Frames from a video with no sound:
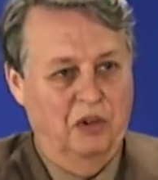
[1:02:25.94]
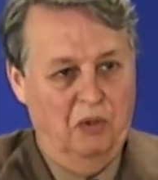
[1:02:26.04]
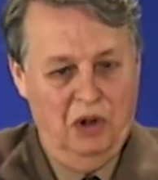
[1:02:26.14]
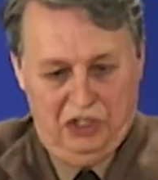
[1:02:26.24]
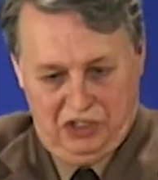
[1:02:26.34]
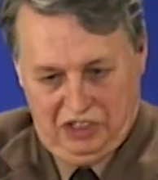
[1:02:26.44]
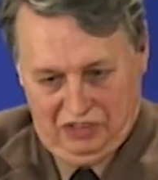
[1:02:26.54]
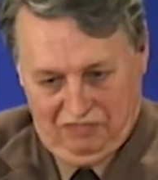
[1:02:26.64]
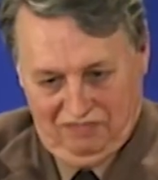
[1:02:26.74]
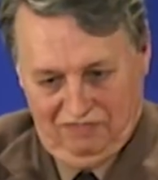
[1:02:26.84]
which
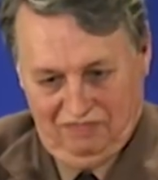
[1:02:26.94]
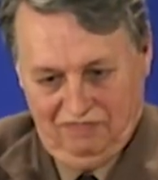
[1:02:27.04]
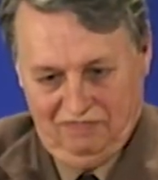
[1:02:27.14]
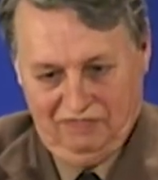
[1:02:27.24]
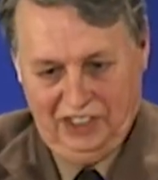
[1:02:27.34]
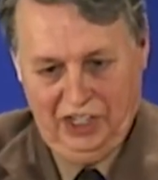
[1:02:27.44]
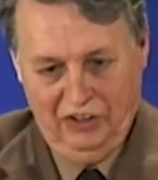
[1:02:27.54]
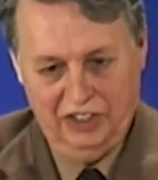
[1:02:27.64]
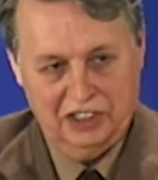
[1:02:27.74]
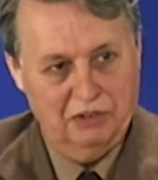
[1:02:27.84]

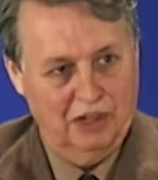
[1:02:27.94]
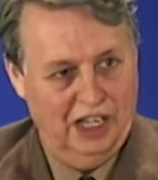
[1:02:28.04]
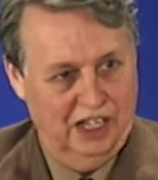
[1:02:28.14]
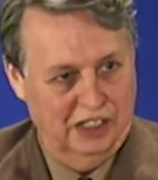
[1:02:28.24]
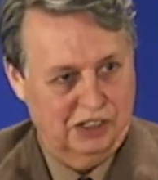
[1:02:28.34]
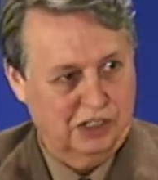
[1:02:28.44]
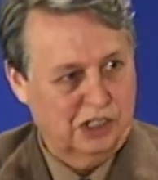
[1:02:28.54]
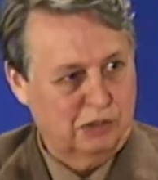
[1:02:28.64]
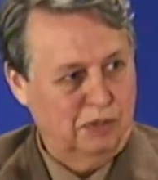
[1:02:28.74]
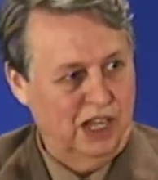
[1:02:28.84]
characterized
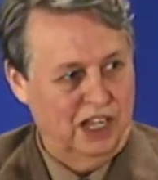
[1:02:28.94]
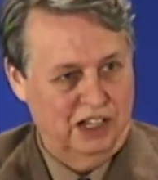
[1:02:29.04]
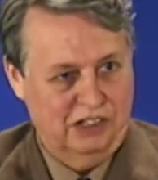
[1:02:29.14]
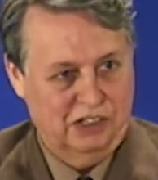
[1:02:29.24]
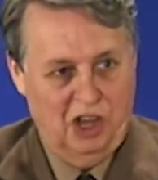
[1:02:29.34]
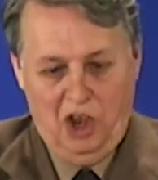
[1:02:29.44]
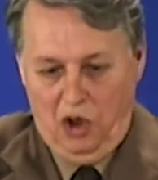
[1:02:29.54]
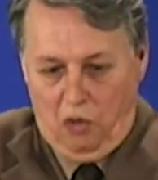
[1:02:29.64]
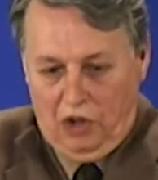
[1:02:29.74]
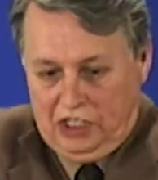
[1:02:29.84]
space,
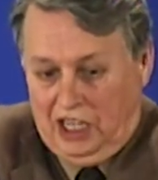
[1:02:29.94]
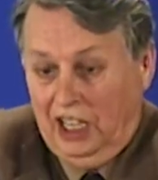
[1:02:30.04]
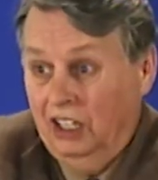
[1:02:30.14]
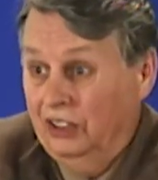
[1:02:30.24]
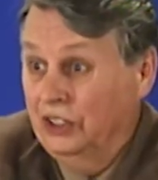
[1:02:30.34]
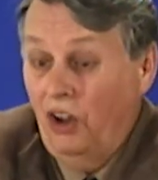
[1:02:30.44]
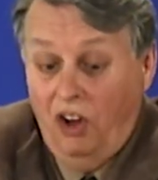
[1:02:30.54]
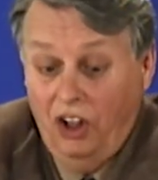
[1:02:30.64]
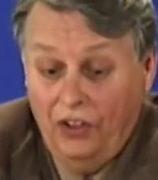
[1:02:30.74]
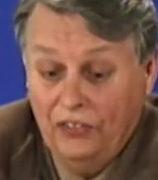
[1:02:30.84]
which held
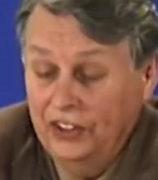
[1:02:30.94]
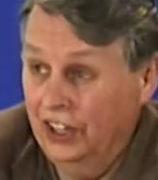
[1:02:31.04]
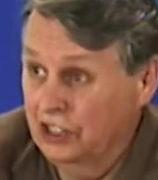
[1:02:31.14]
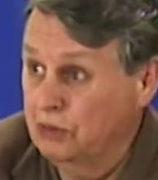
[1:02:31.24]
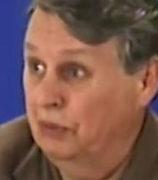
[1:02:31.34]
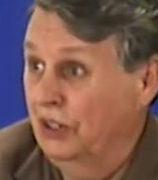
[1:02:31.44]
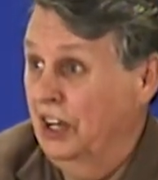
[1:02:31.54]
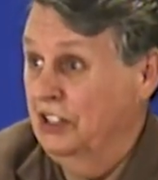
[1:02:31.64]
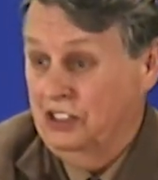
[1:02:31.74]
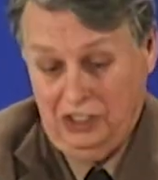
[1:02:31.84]
all the
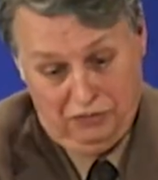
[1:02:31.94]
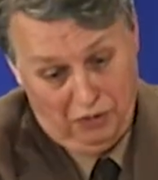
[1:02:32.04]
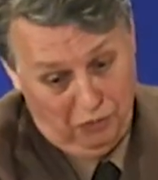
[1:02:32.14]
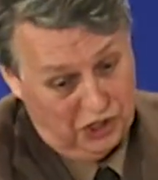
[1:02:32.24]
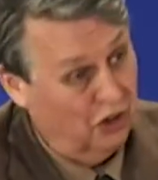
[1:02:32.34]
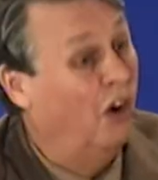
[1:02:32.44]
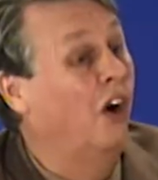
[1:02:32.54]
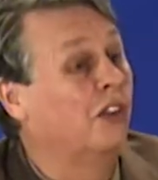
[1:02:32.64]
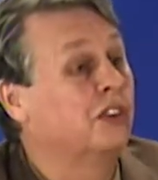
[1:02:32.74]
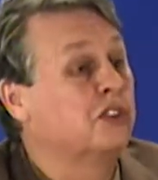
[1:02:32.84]
experiences from which
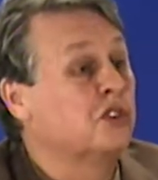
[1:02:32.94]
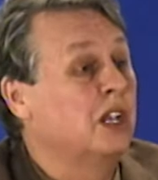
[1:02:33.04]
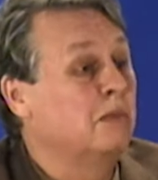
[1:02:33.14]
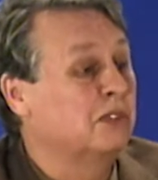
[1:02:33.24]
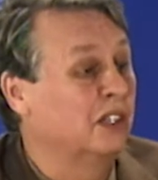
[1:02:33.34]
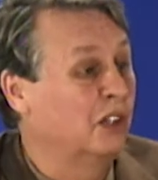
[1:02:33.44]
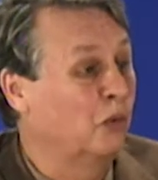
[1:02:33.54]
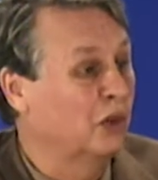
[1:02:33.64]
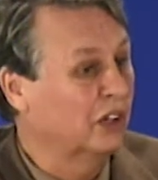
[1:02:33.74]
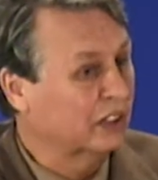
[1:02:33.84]
all the dreams in the
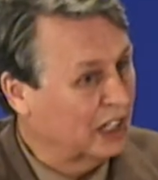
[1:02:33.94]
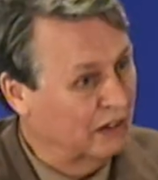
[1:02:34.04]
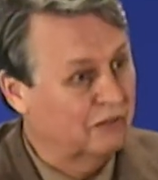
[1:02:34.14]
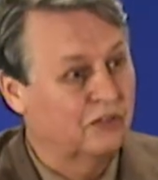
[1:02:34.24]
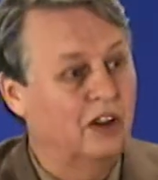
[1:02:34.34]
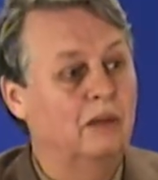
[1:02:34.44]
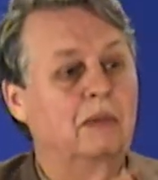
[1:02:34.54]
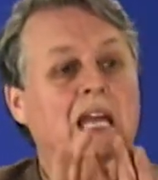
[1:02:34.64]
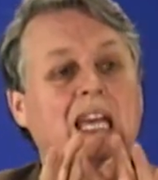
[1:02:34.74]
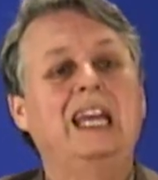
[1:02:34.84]
world come from,
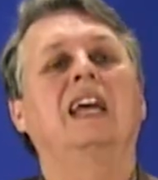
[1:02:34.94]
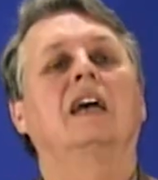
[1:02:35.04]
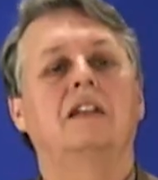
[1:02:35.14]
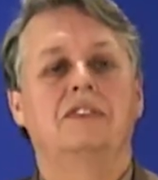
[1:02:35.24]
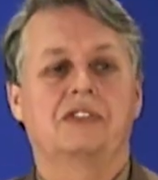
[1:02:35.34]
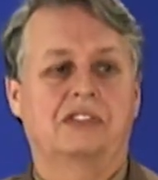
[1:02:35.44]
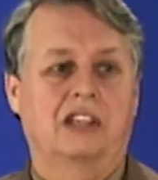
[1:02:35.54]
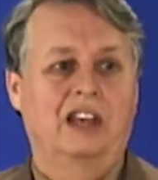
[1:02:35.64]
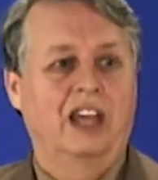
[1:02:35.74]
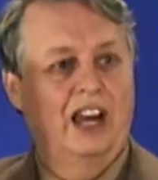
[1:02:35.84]
ends,
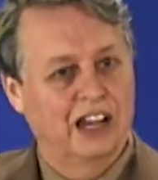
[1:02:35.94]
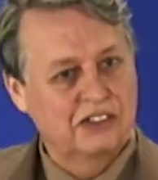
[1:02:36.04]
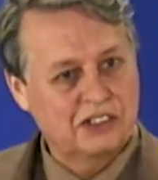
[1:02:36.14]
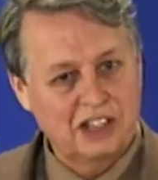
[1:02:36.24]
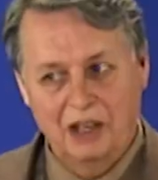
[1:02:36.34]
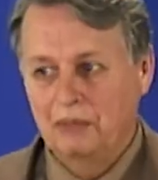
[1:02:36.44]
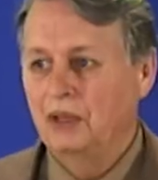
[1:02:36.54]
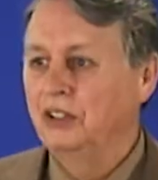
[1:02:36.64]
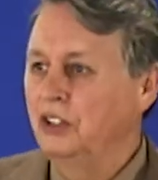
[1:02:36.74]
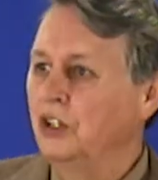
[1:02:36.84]
and some
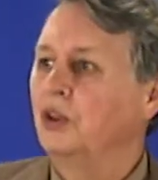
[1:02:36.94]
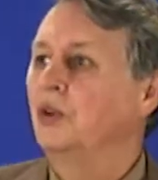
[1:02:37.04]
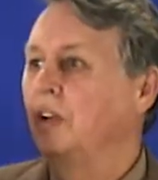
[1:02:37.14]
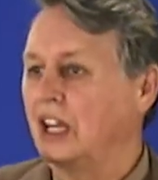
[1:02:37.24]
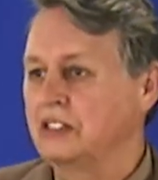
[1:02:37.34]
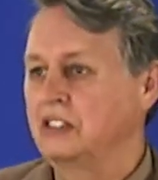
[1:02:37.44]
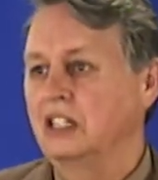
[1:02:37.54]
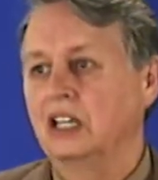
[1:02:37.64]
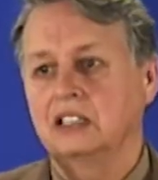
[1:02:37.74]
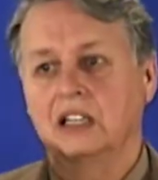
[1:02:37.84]
new as
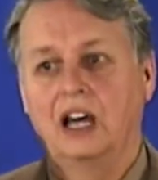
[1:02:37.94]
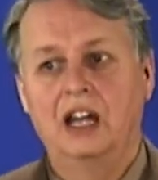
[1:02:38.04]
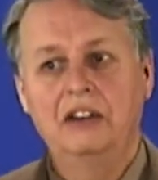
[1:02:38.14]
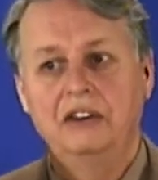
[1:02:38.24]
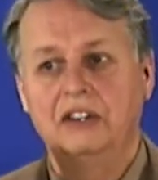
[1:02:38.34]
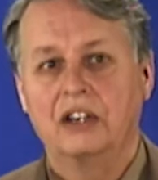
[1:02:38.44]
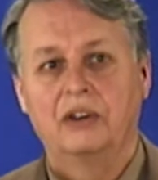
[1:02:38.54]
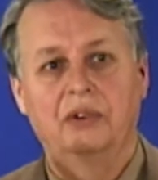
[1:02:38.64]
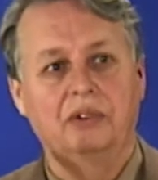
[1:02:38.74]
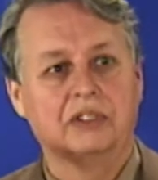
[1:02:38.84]
yet
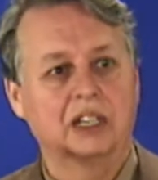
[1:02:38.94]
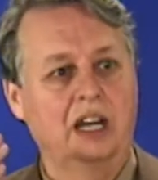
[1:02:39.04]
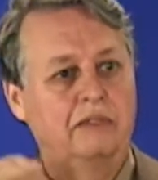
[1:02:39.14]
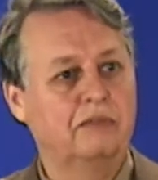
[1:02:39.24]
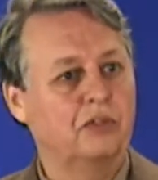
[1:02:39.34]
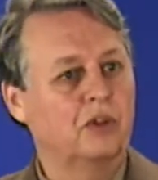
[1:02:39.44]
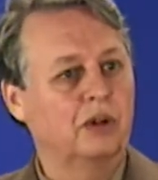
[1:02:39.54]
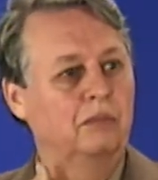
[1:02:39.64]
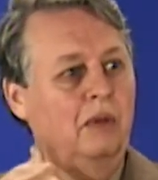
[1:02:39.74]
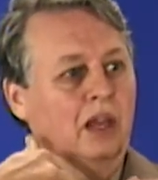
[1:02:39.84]
unknown time
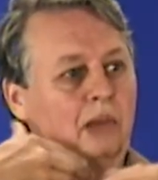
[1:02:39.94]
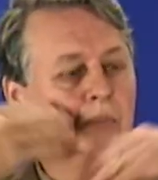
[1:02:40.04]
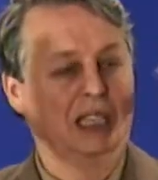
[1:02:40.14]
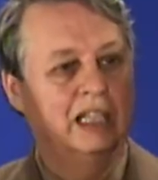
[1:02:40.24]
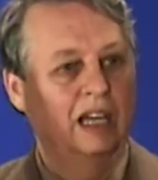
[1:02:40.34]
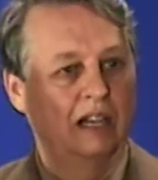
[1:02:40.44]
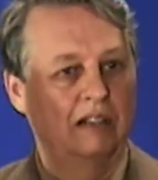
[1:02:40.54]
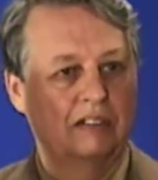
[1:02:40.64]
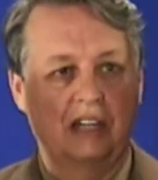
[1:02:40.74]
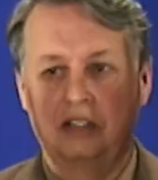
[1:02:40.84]
form
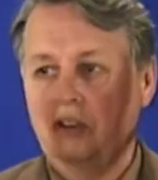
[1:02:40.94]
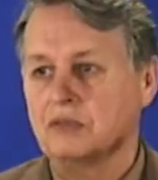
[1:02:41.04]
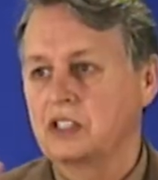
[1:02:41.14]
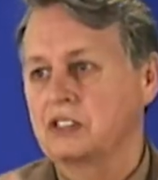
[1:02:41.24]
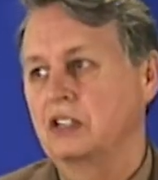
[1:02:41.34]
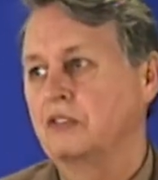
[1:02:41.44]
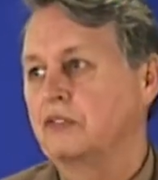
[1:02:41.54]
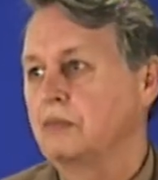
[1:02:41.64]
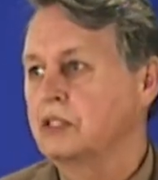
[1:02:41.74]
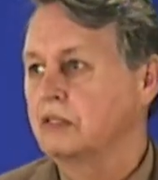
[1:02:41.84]
begins, and you have to start
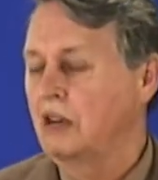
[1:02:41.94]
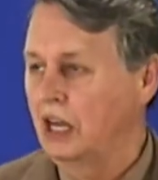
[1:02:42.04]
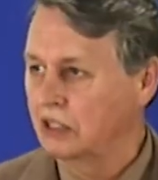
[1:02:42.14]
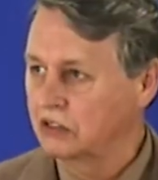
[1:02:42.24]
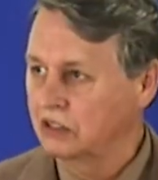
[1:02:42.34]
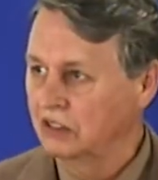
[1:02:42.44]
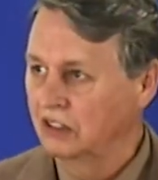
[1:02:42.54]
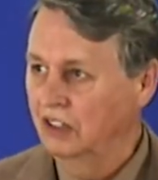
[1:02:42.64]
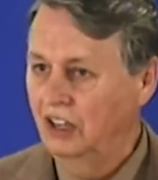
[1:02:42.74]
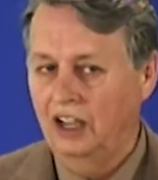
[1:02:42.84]
from scratch.
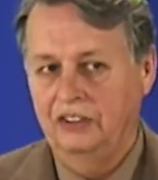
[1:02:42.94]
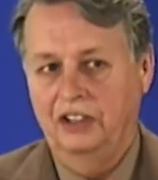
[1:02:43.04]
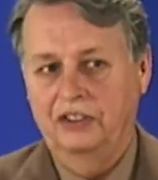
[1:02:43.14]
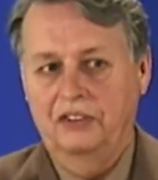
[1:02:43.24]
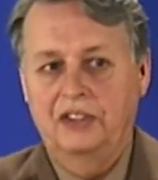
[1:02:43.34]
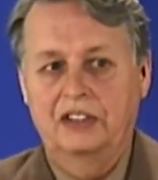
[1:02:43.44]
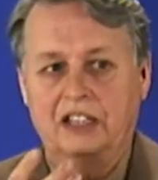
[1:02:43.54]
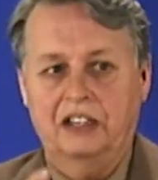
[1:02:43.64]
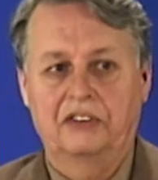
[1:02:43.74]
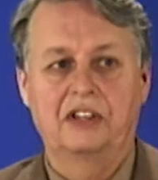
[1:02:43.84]
And the only thing
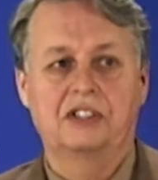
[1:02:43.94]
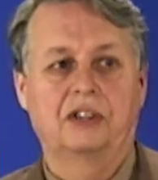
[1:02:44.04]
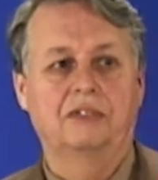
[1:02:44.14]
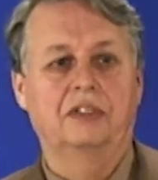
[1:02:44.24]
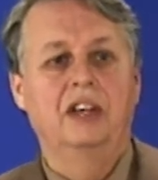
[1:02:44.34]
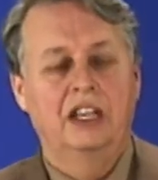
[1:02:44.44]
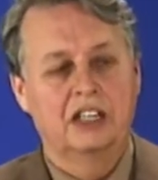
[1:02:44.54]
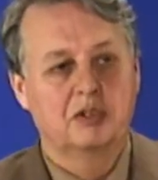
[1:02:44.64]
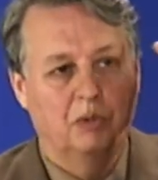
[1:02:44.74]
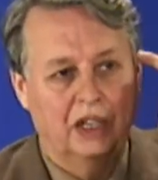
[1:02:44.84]
that carries over
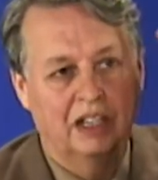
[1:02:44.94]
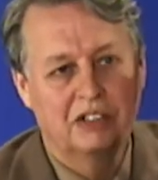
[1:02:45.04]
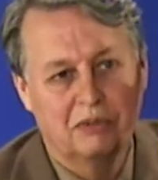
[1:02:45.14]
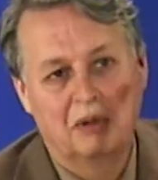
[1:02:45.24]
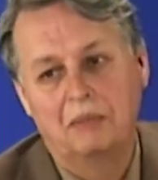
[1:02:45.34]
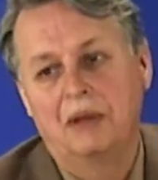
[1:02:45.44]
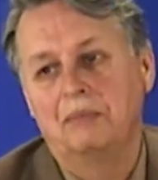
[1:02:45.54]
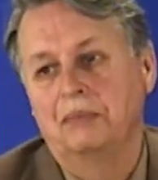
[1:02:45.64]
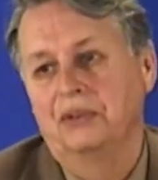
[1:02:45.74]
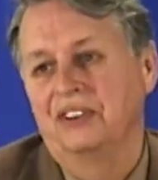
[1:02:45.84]
is what is
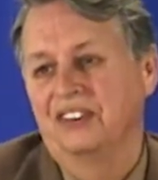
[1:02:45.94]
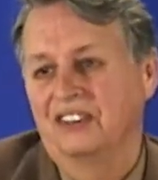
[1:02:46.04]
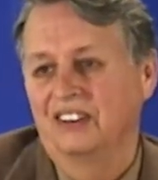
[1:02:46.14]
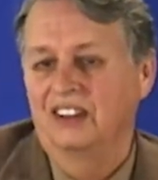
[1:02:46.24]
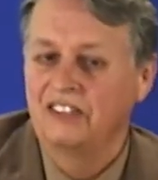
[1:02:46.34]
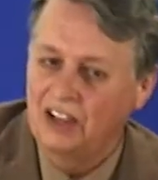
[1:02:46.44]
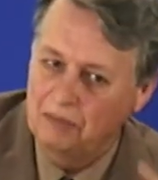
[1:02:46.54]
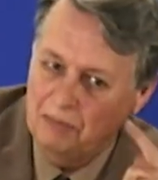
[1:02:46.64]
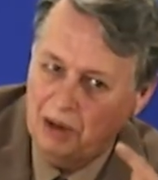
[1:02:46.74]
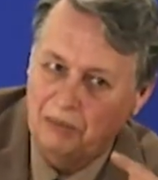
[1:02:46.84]
remembered. And that
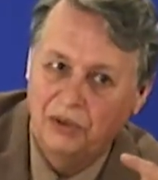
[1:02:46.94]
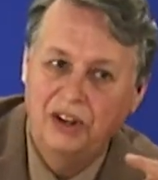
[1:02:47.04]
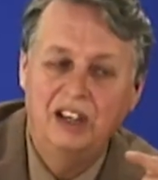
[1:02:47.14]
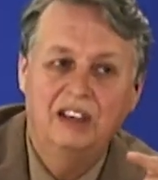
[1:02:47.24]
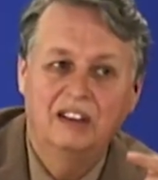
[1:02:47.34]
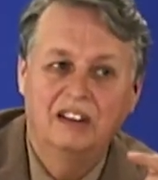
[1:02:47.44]
memory